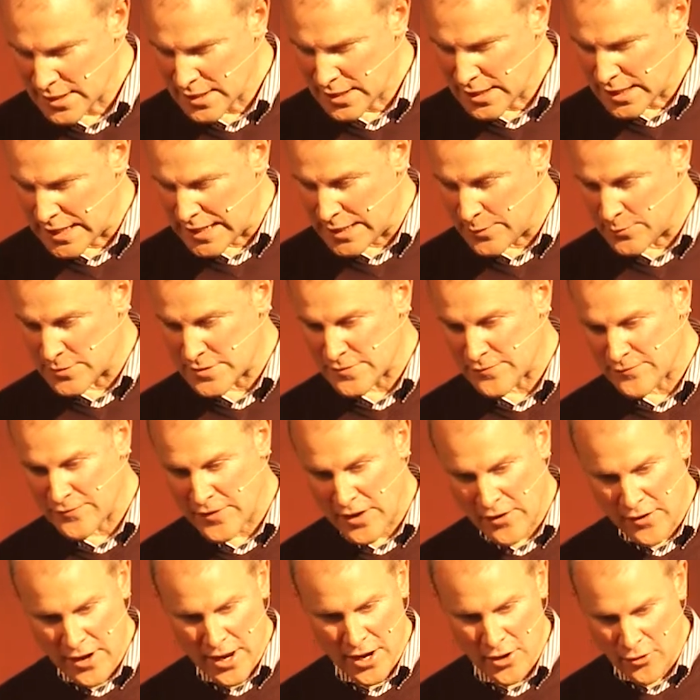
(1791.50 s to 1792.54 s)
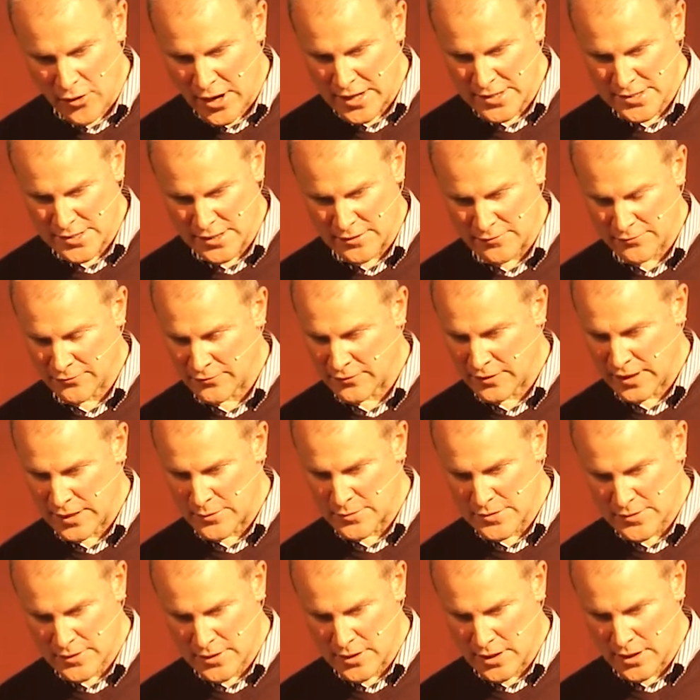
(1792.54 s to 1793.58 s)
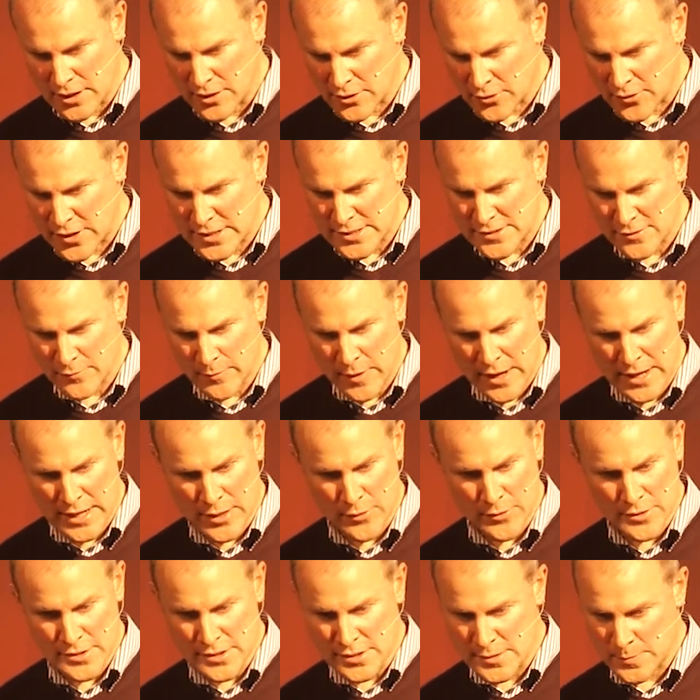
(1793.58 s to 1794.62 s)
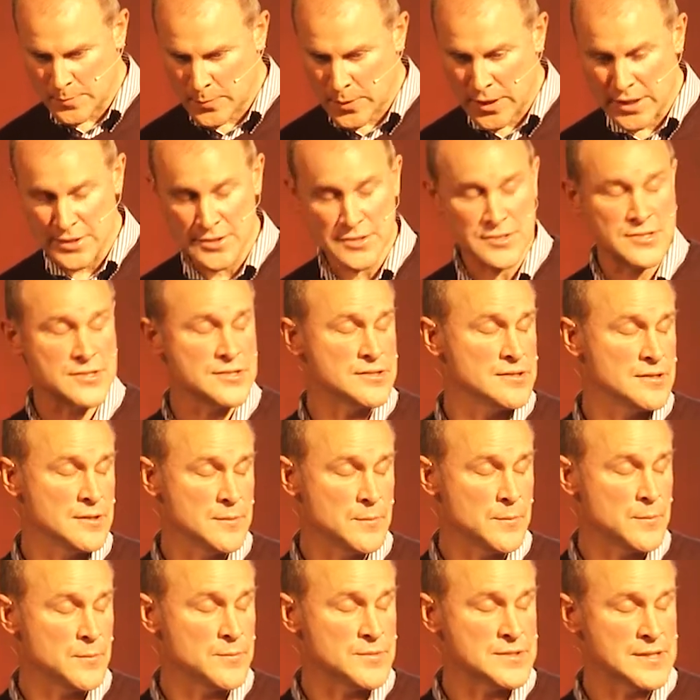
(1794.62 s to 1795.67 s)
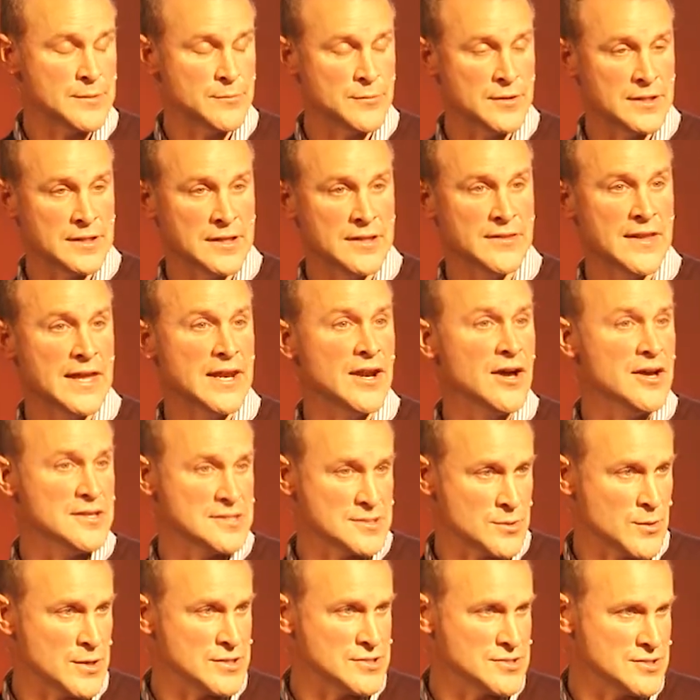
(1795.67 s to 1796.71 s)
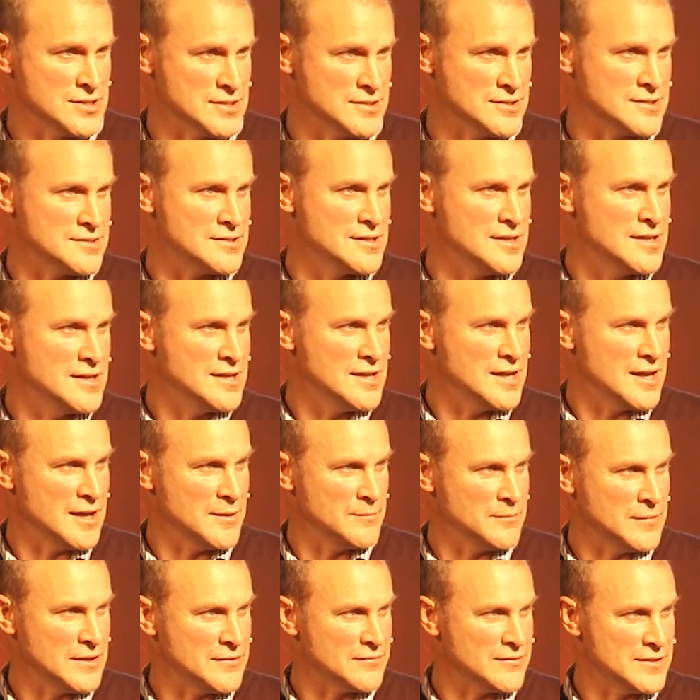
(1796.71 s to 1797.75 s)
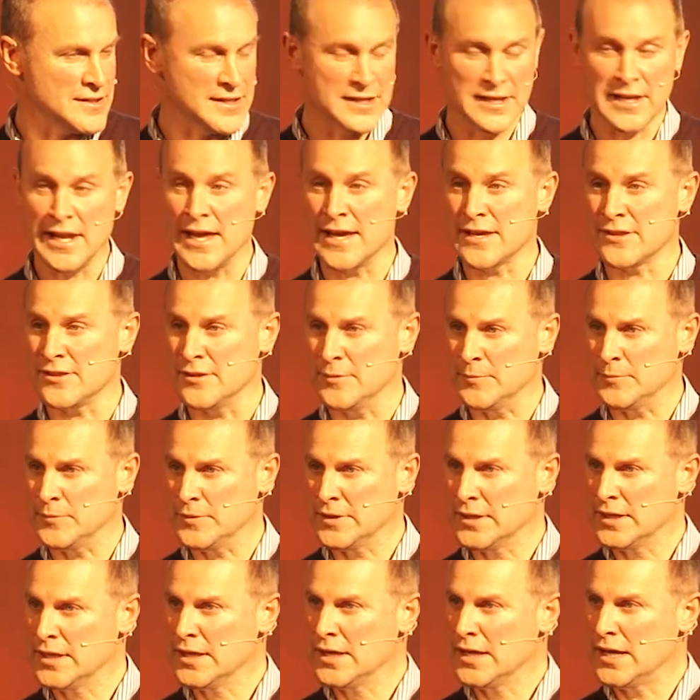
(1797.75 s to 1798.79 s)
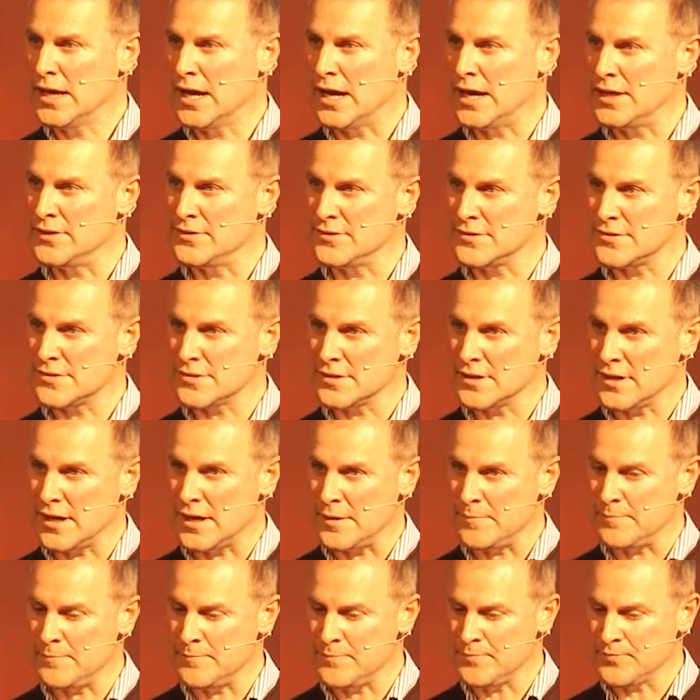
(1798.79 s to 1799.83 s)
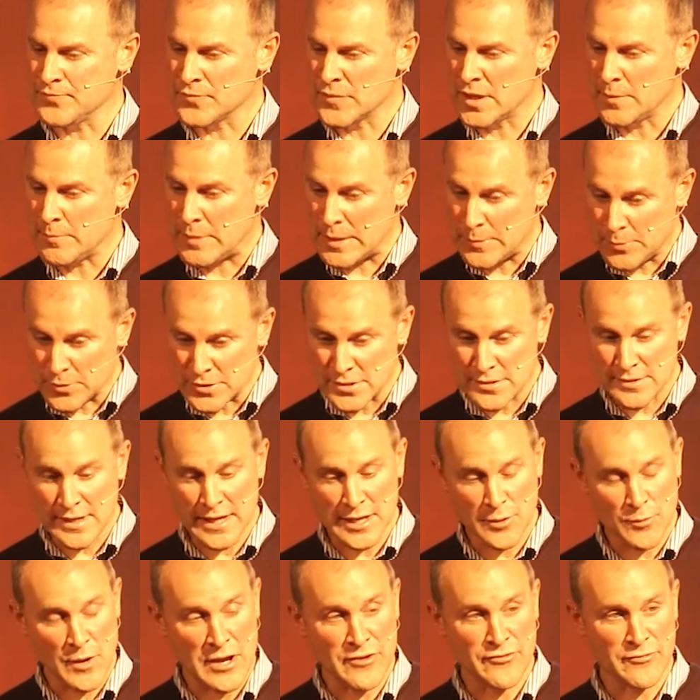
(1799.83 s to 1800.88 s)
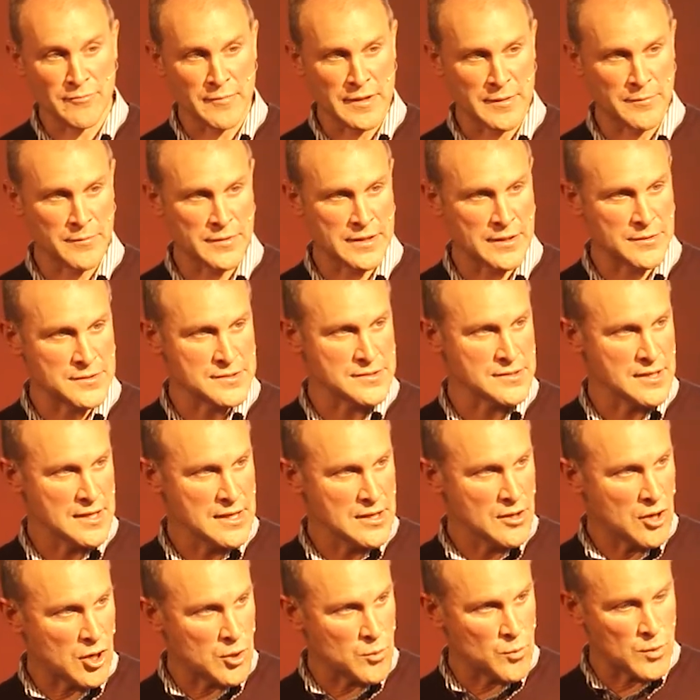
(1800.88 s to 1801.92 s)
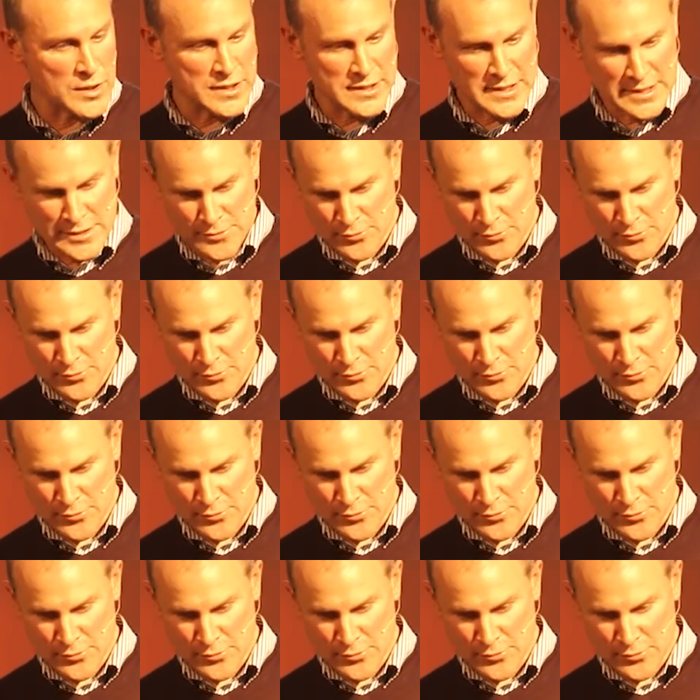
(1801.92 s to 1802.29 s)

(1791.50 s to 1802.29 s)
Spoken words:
he was very aggressive. He was an aggressive man. He would just punch someone and then ask questions if he didn't like them. And people stayed away from him. But there was, on one of these